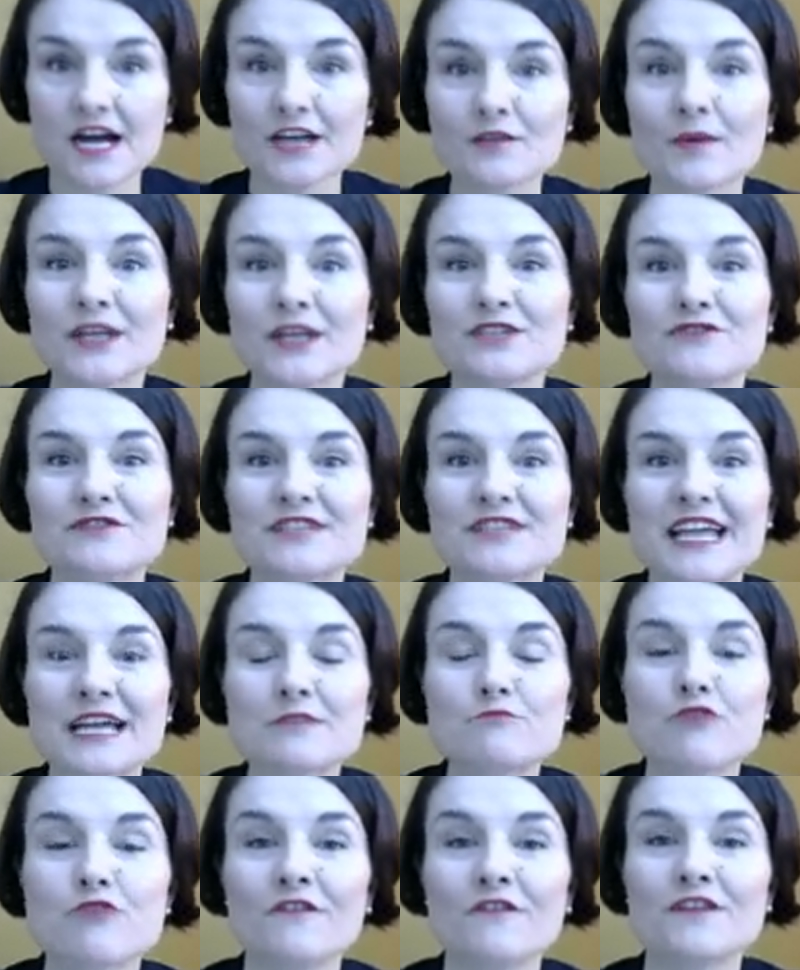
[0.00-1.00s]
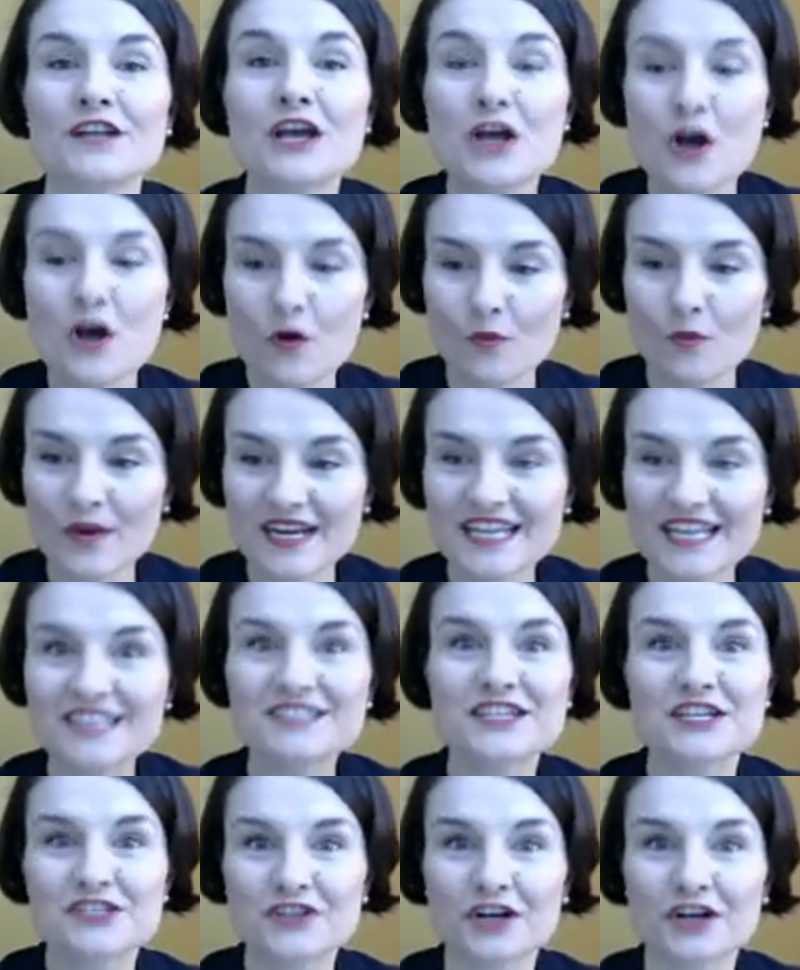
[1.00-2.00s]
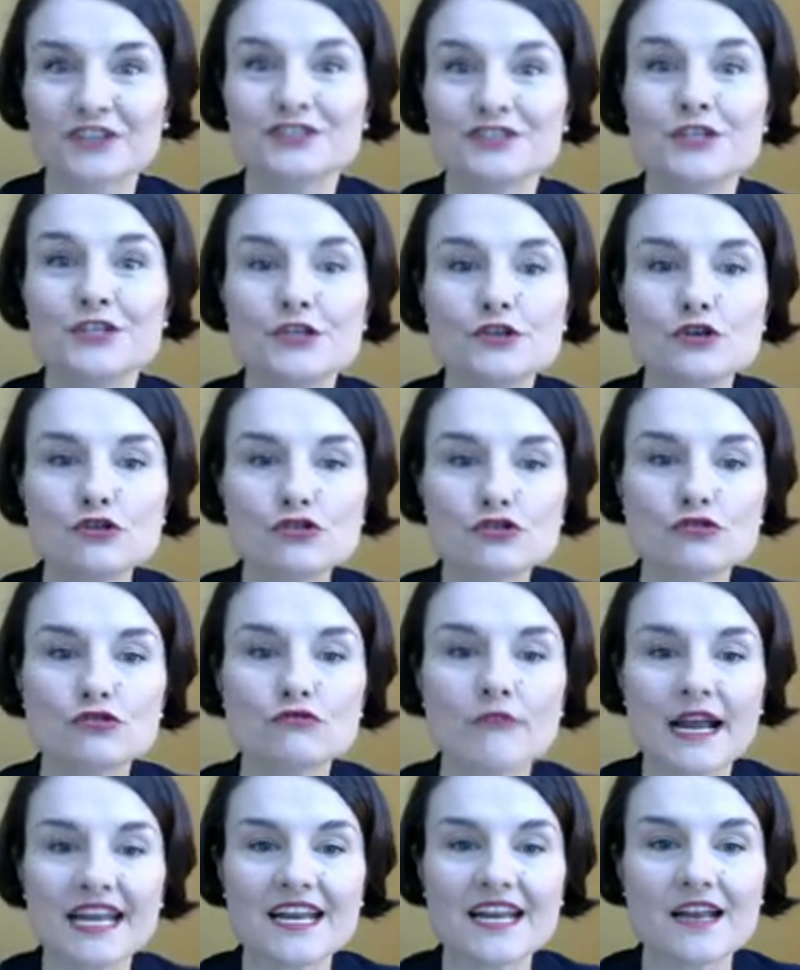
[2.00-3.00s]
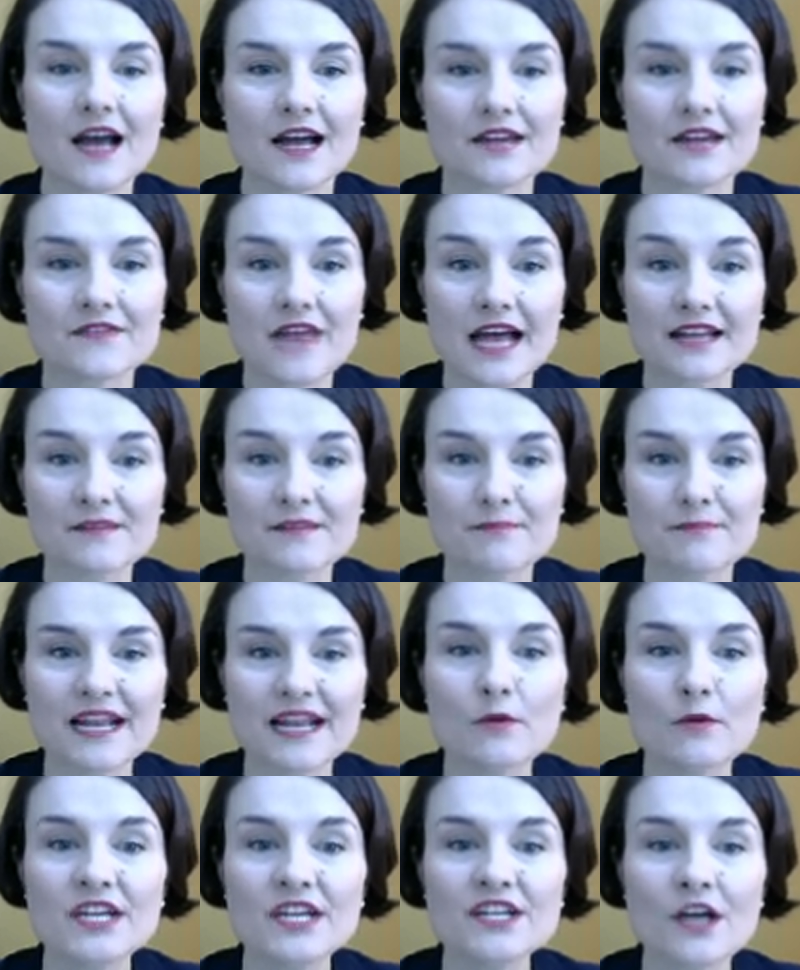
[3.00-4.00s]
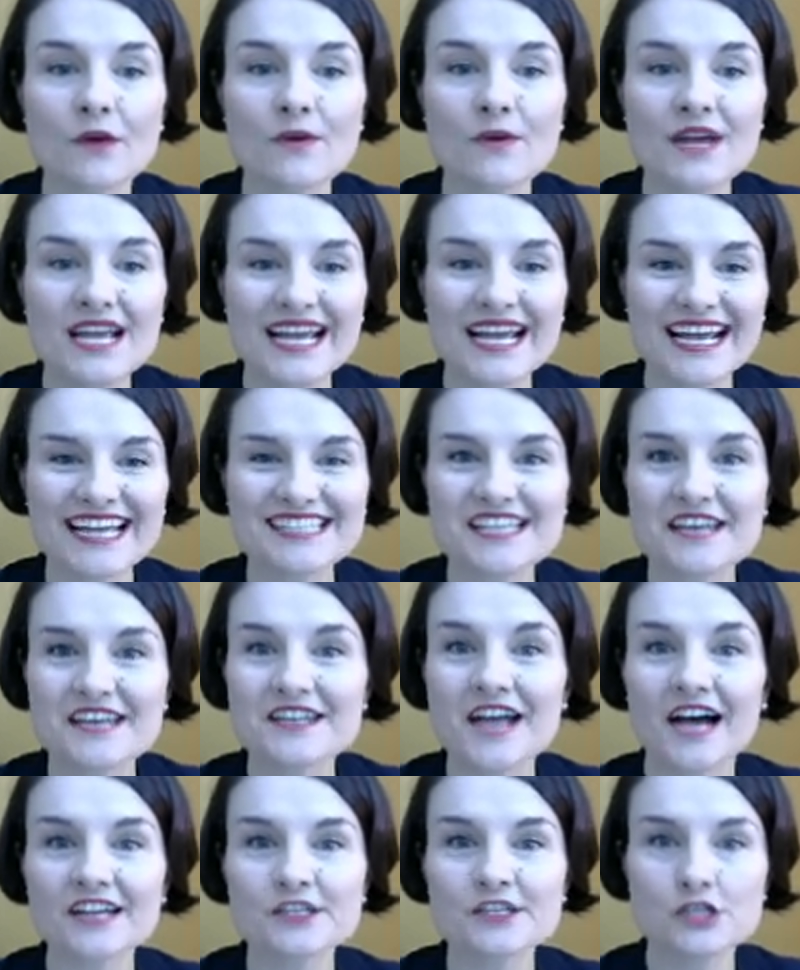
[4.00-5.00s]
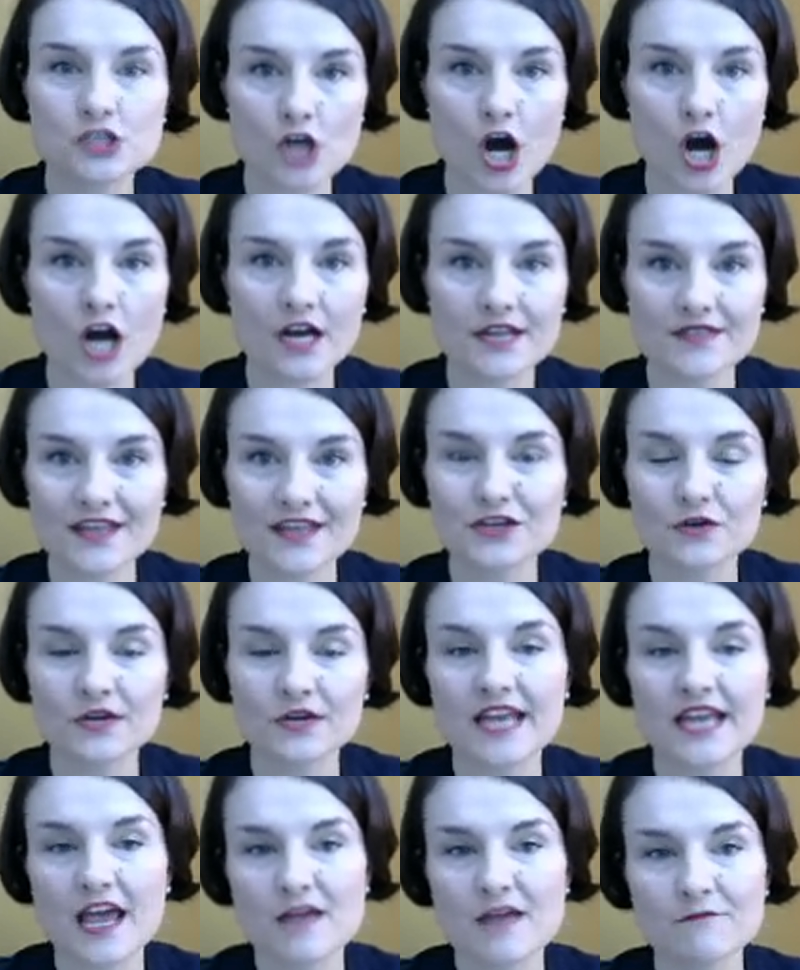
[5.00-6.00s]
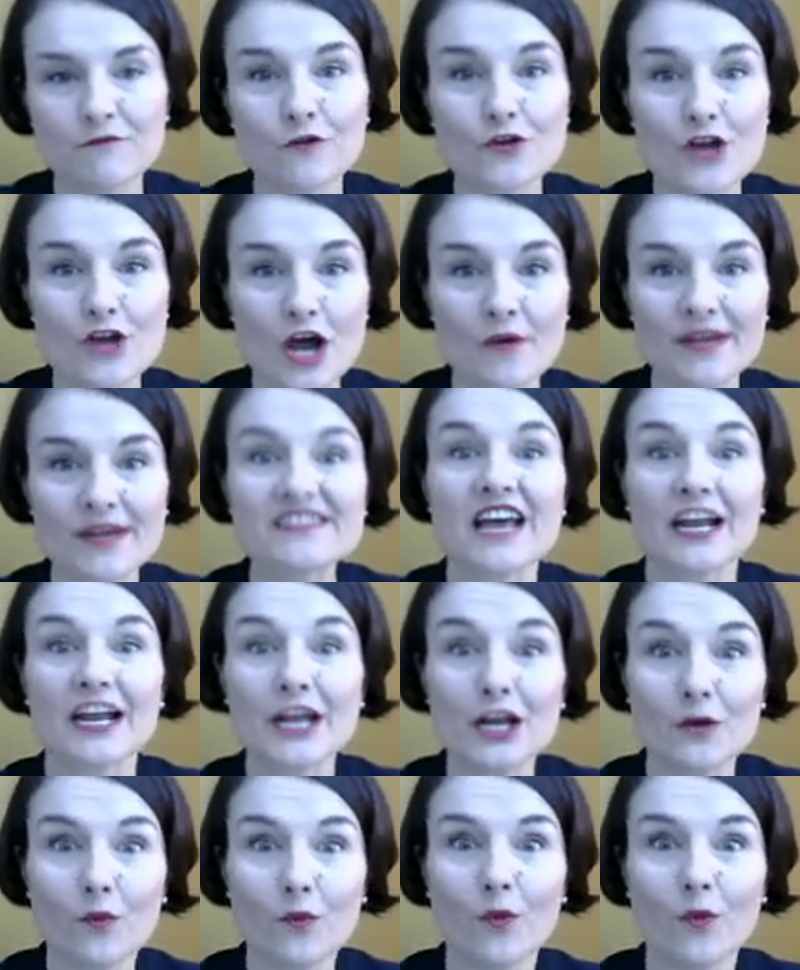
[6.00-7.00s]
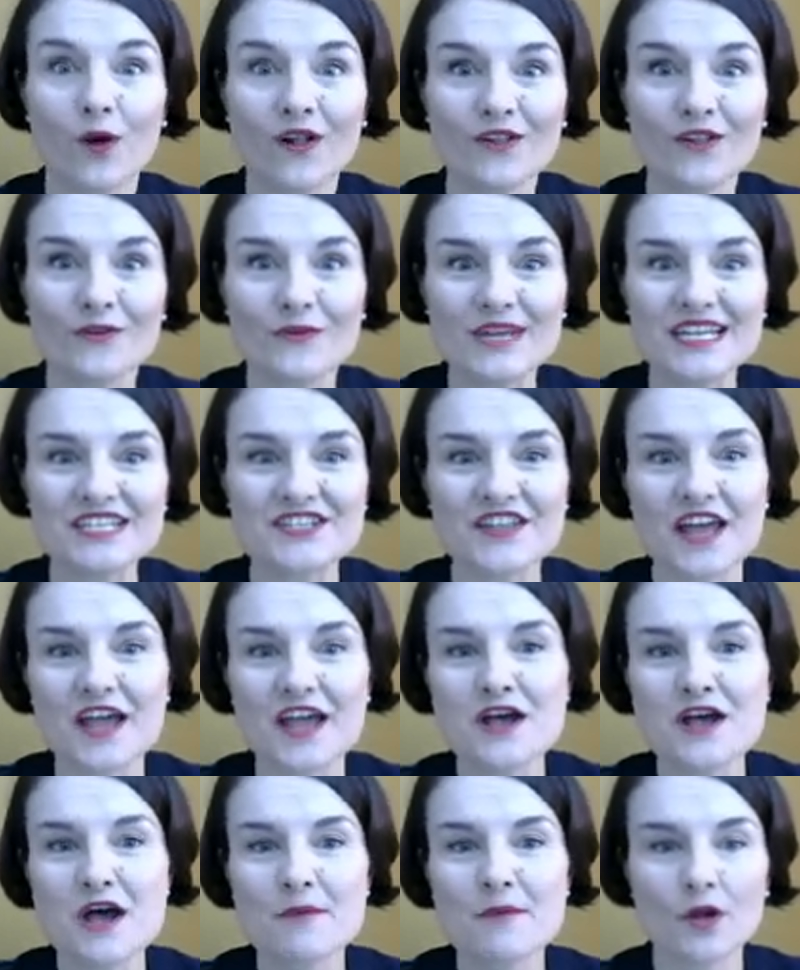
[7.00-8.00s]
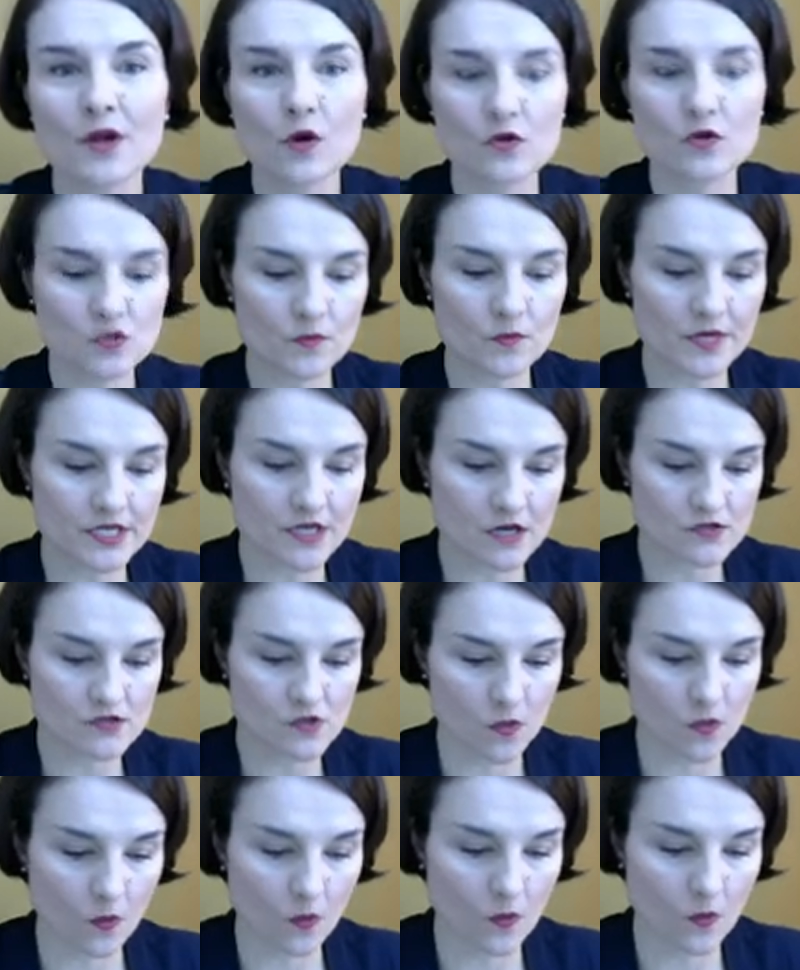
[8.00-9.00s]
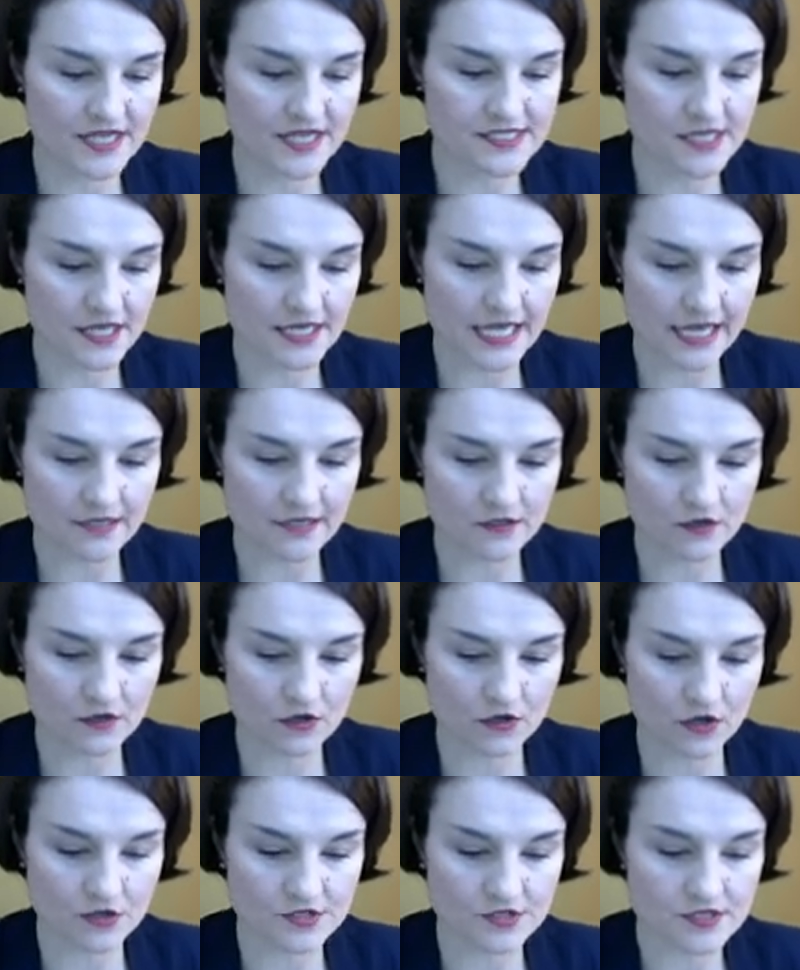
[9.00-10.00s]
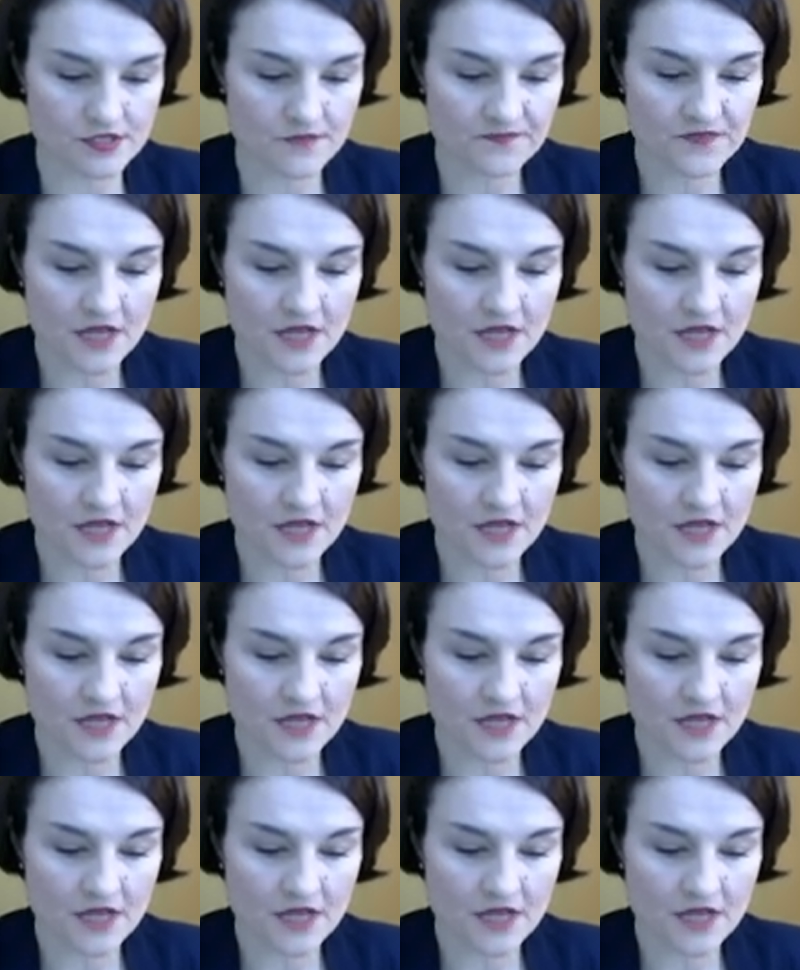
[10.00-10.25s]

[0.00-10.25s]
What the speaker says: when to take profit when it just continues to rally like that. But a window is a nice target that you can aim for, knowing that it will reach there, because windows always get closed.